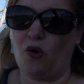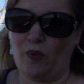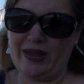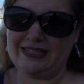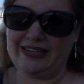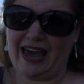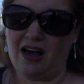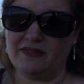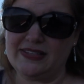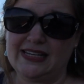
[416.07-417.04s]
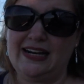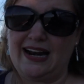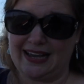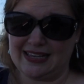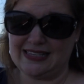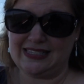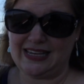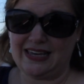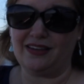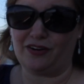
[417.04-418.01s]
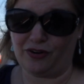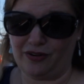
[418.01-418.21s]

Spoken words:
went to Galveston, and I can see the